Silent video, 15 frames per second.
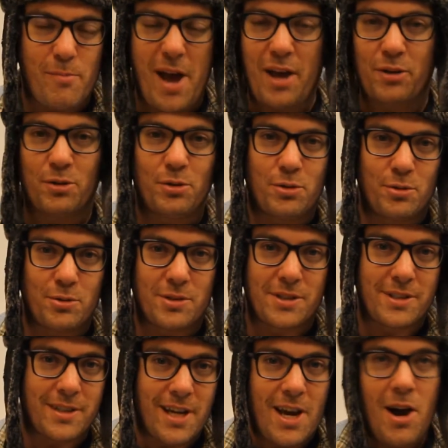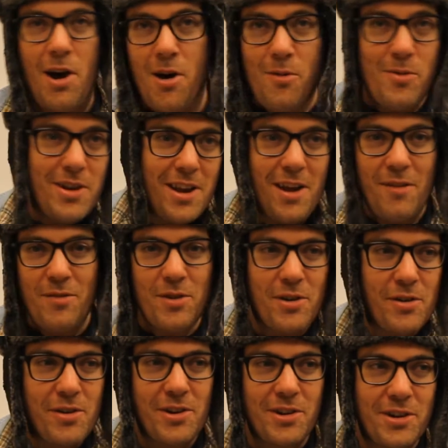medals and, oh, we love you,
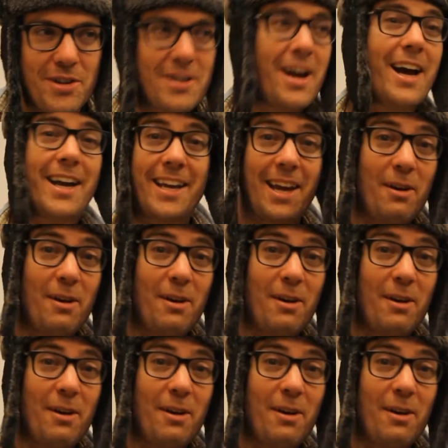you're a good guy.